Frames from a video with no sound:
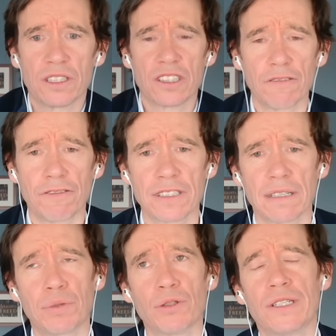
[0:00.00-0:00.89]
So, for
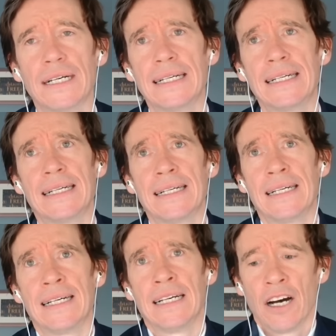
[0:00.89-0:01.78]
example,
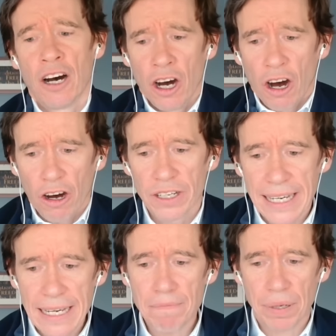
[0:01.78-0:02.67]
on
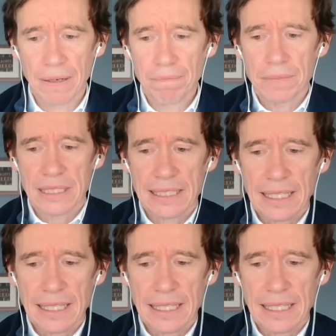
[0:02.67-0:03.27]
heat pumps,